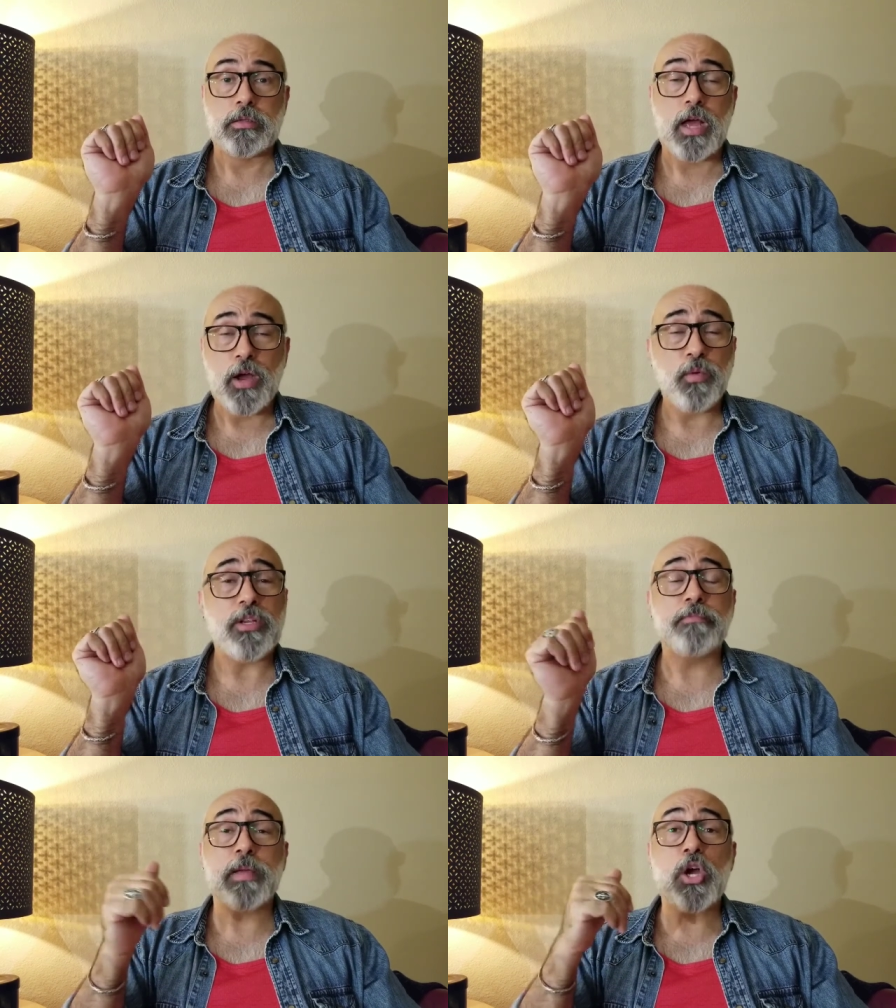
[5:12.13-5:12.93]
I
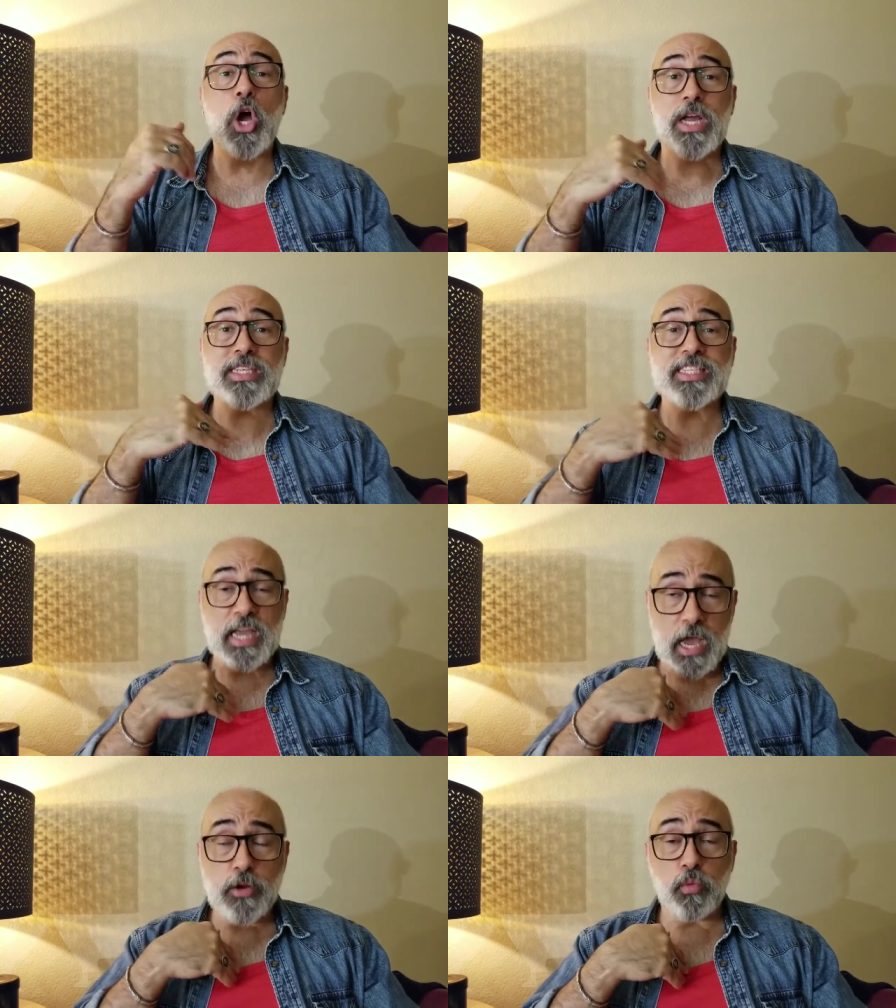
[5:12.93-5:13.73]
wouldn't be caught
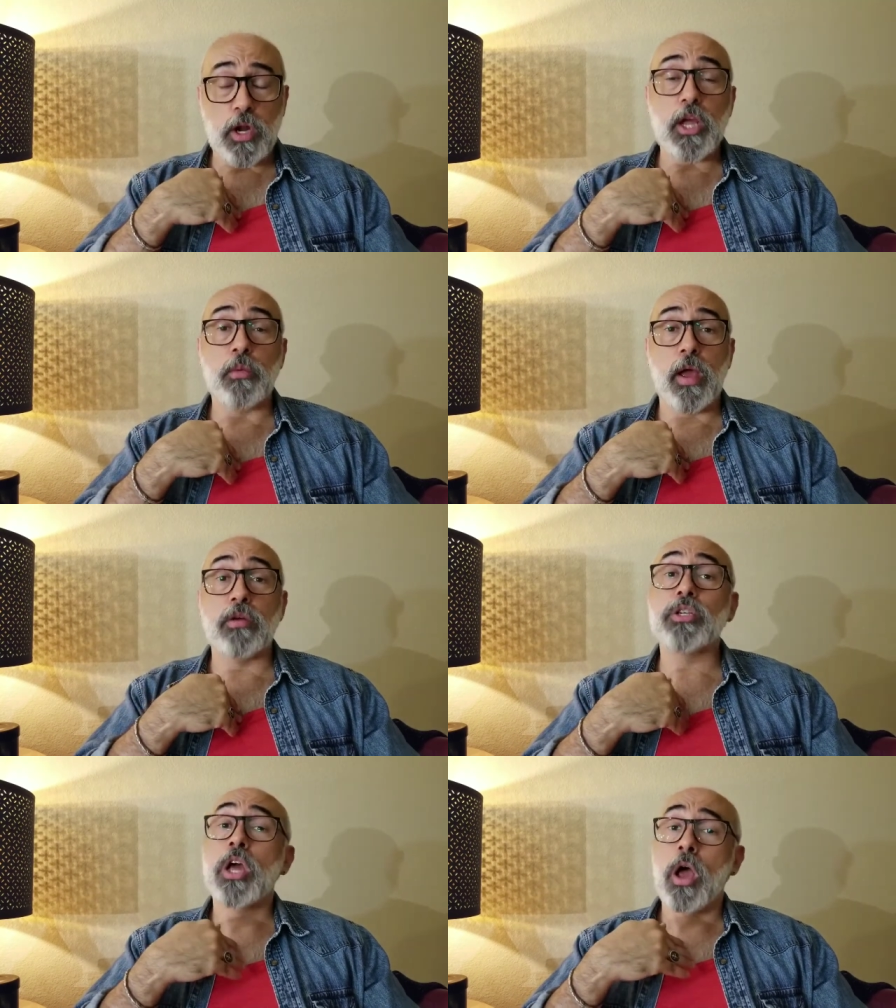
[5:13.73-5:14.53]
dead running
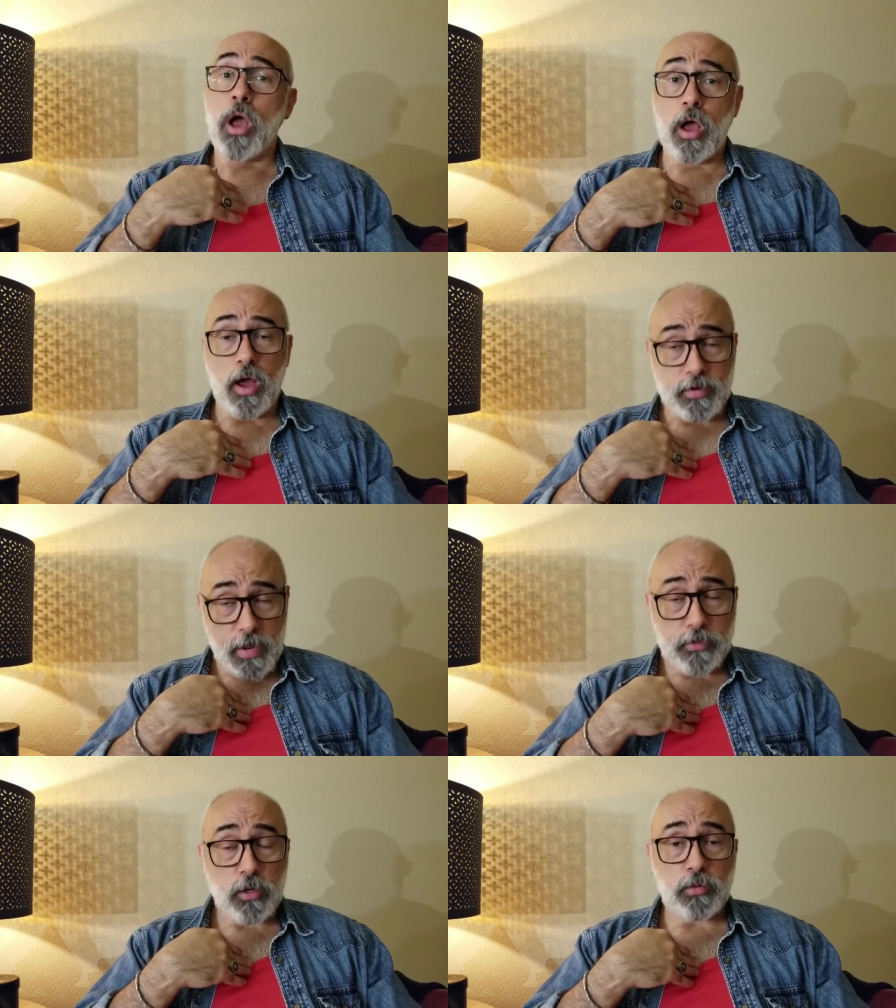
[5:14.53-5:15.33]
around a
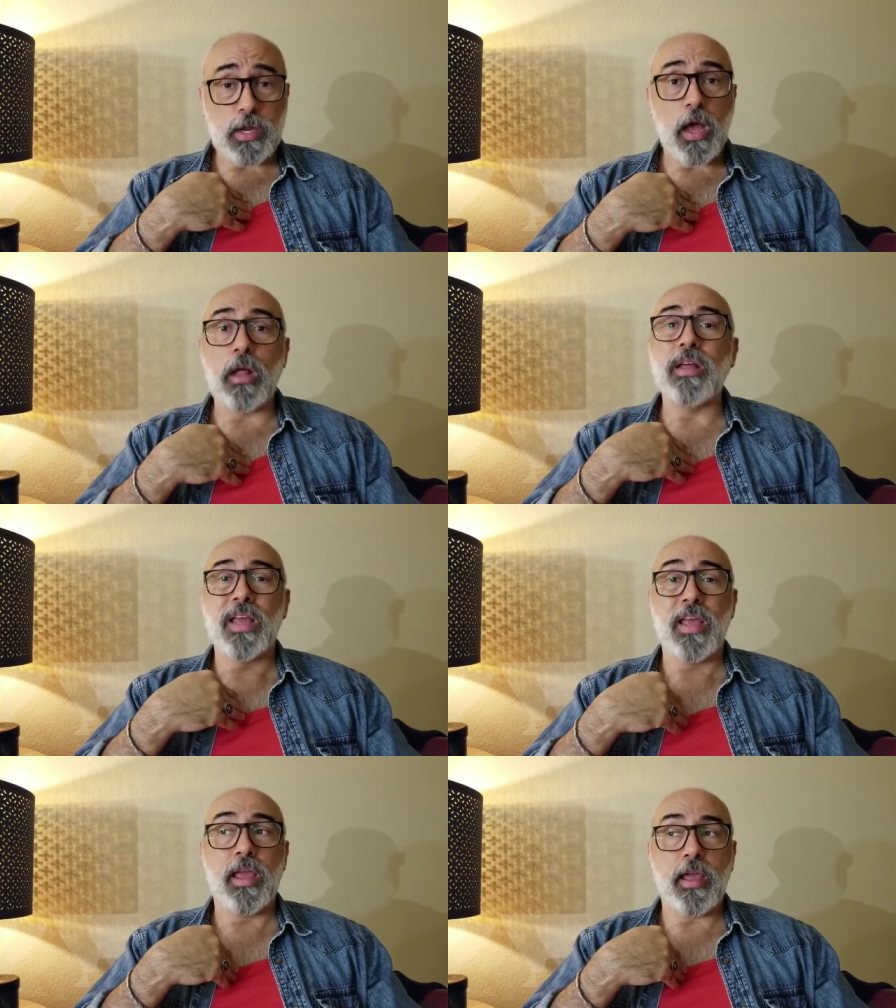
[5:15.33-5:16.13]
nice hotel
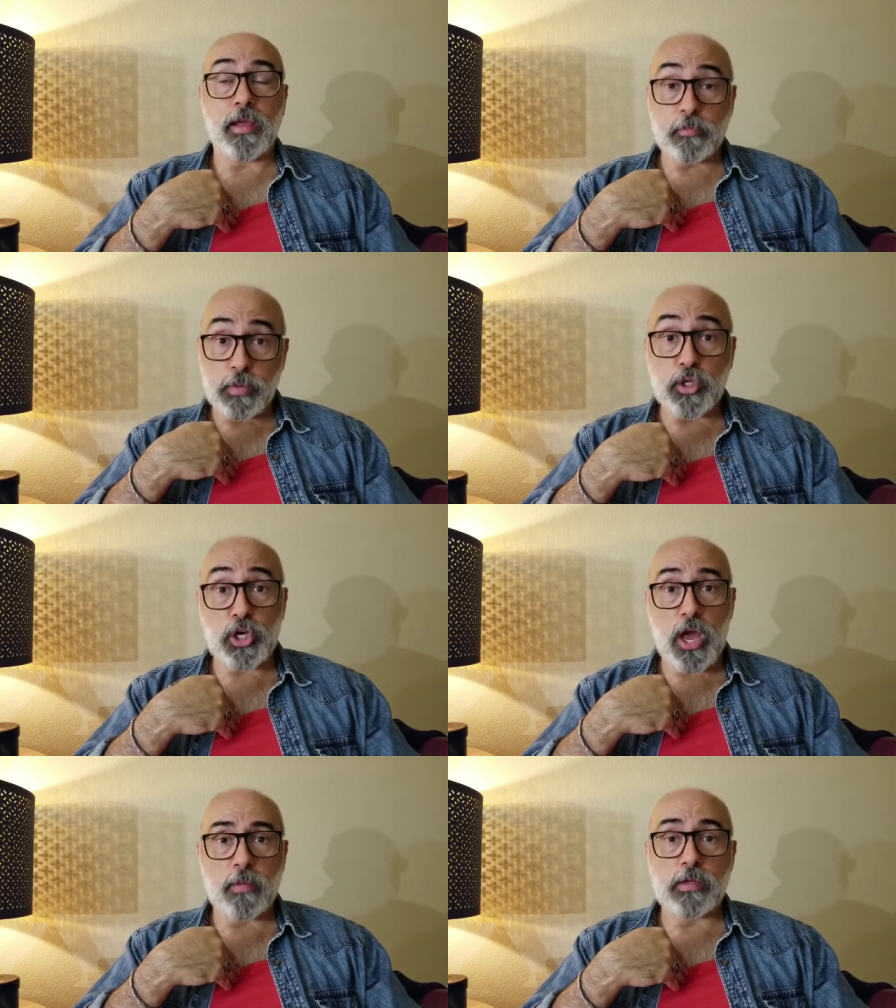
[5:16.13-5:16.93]
in
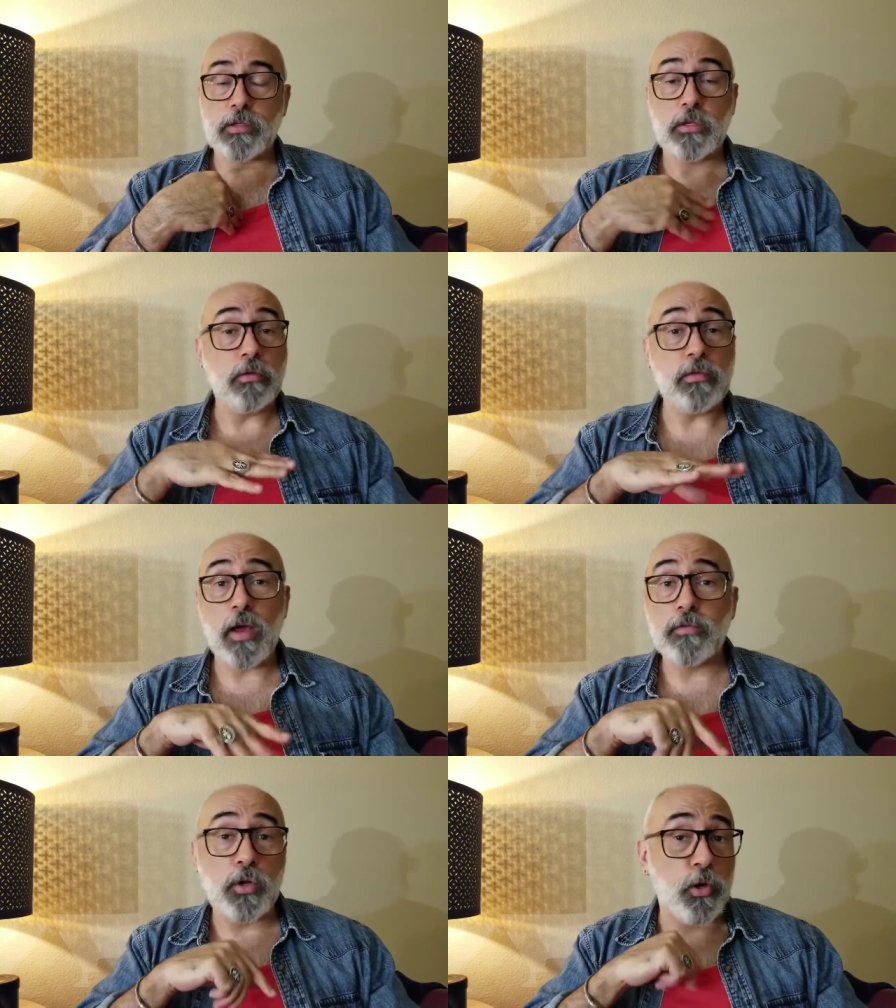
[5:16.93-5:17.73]
pajamas. You
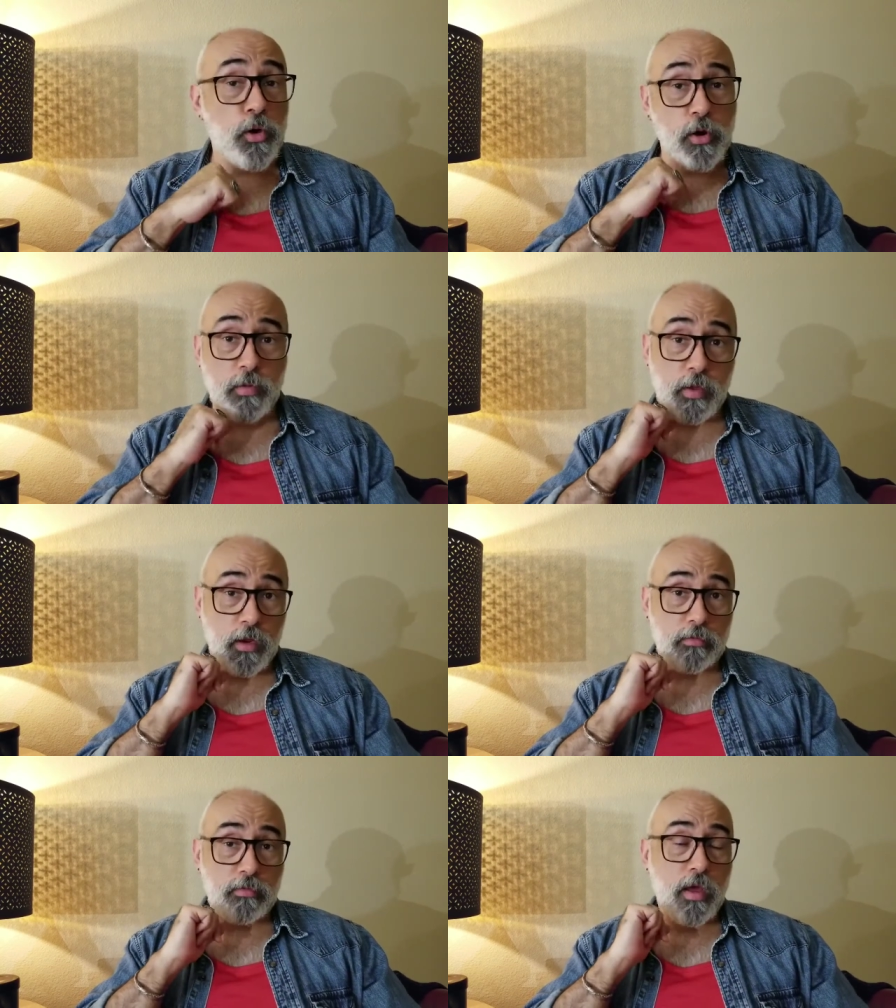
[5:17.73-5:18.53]
never know who you're going to meet.